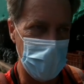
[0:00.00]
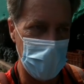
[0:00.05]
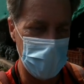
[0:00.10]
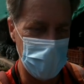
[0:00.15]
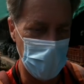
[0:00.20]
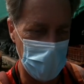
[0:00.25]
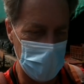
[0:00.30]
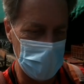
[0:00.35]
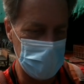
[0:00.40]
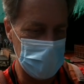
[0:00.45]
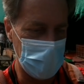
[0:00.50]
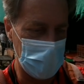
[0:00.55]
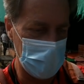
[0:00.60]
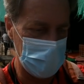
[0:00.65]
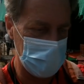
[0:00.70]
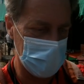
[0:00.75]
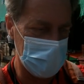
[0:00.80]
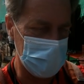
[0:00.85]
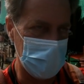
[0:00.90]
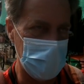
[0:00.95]
to my phone, then
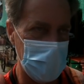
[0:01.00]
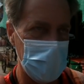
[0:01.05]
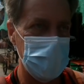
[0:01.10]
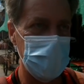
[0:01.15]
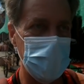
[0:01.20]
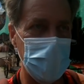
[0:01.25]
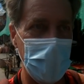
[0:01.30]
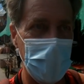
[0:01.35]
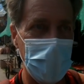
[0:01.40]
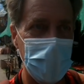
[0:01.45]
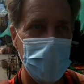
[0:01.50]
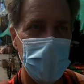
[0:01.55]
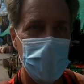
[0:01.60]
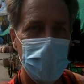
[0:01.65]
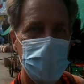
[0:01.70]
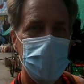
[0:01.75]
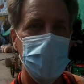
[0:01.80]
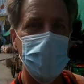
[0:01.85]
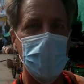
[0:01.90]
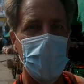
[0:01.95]
I picked it up, and I
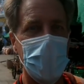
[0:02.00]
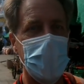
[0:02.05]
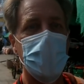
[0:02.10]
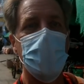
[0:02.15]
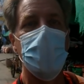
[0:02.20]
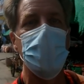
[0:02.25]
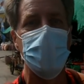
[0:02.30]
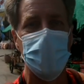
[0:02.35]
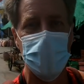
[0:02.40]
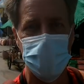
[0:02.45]
had a big error